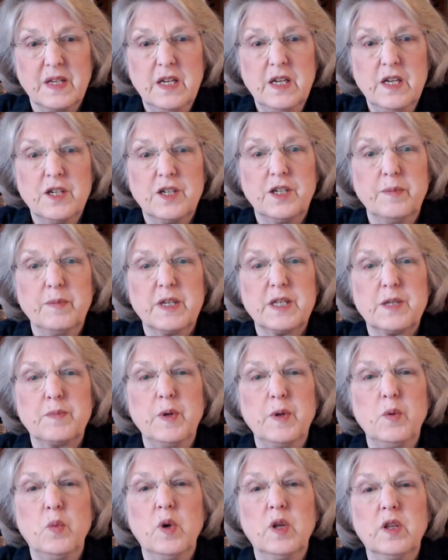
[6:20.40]
She must
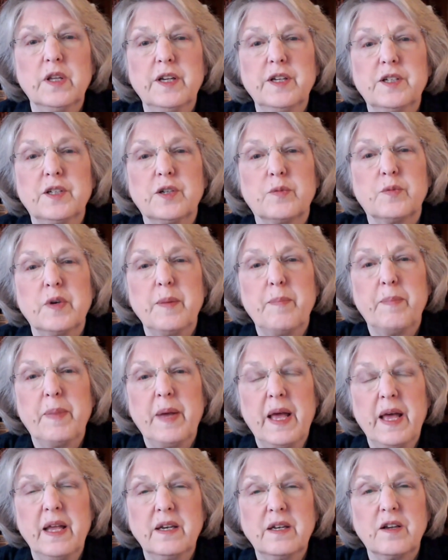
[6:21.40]
be willing to
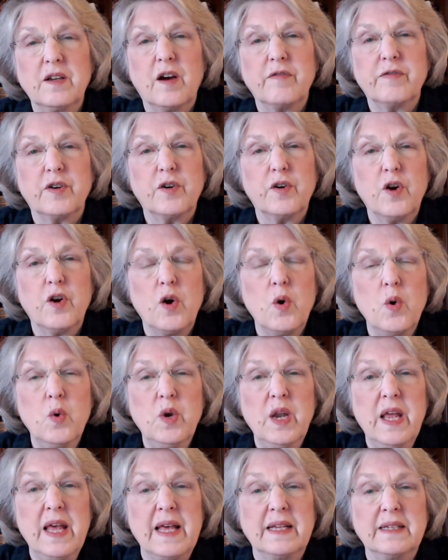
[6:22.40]
repent of her
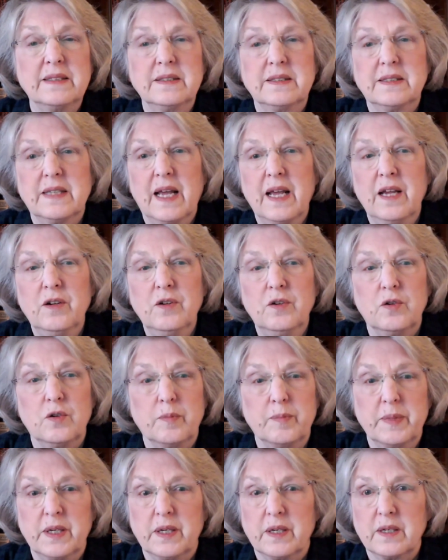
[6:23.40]
own
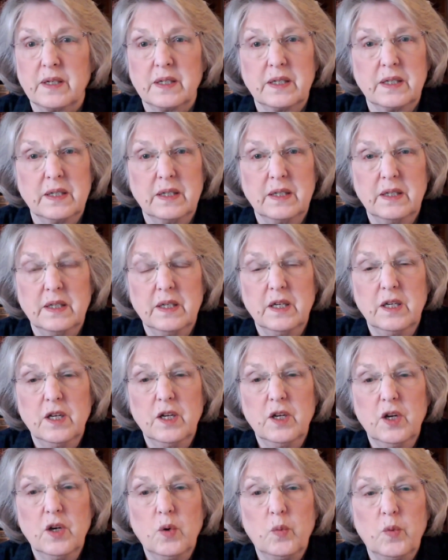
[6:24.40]
entanglement
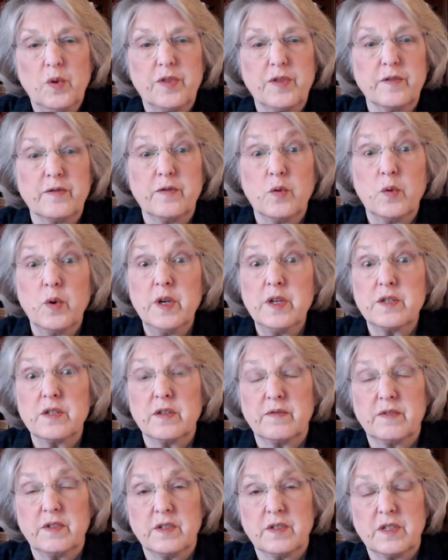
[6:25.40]
with the voice
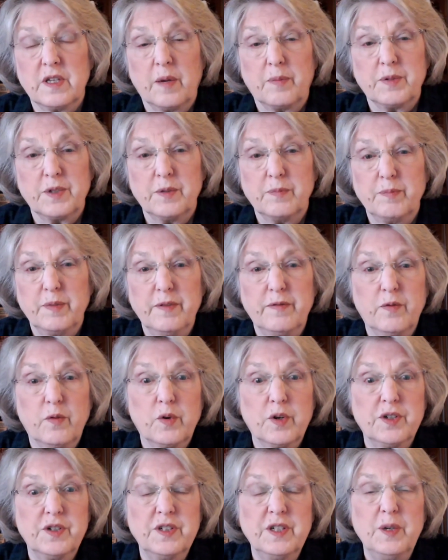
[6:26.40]
of deception
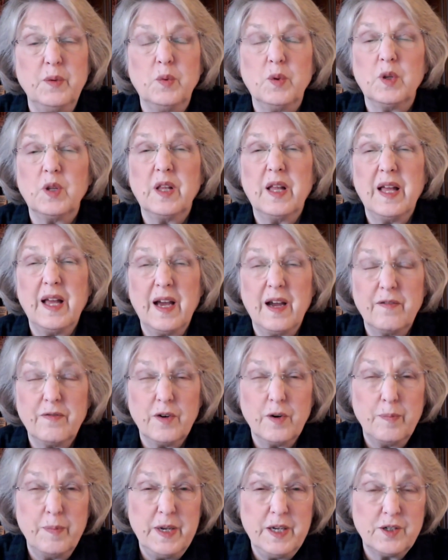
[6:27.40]
before she will
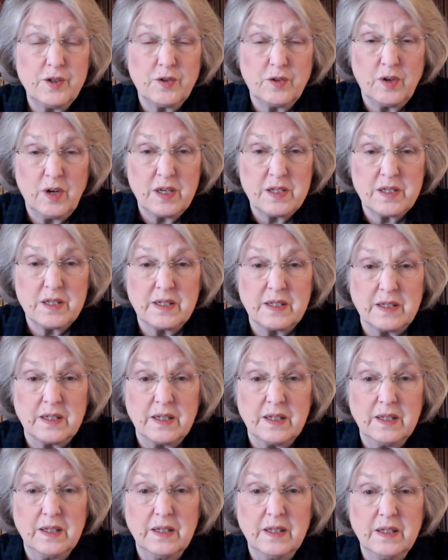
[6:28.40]
ever be
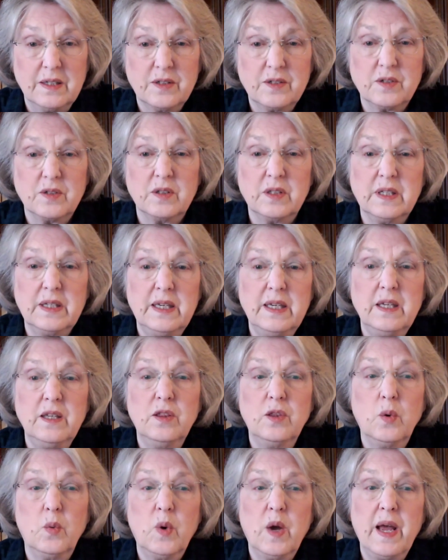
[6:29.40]
trusted to lead
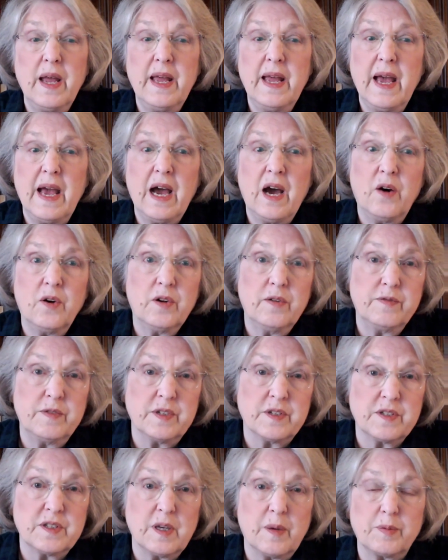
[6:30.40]
the way out of
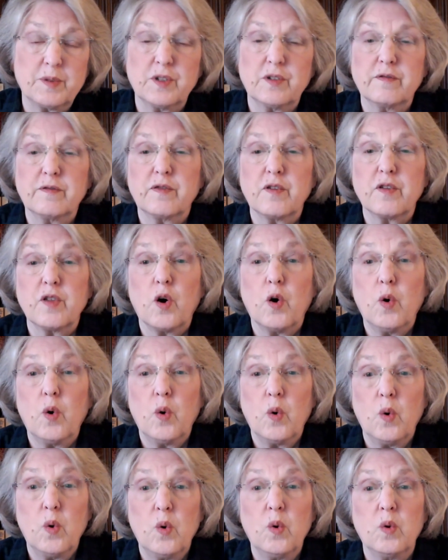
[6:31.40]
deception for the
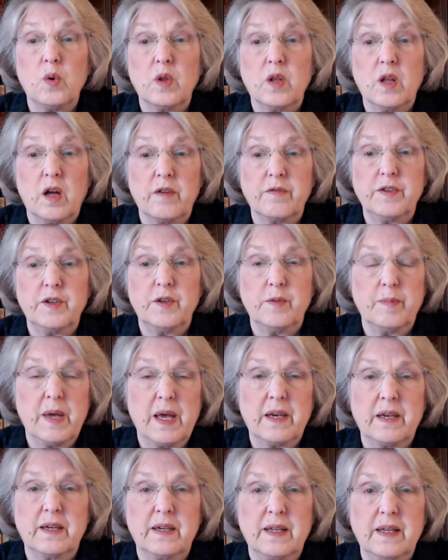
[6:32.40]
whole of
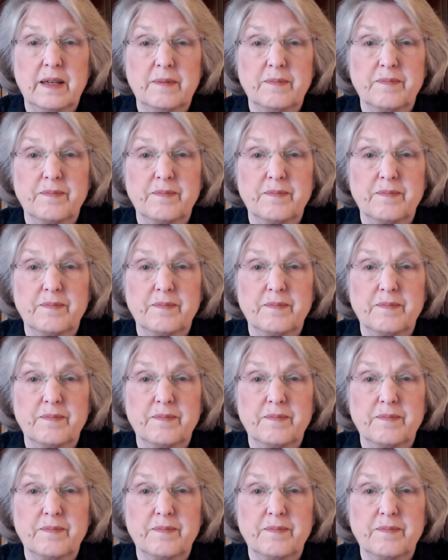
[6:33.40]
humanity.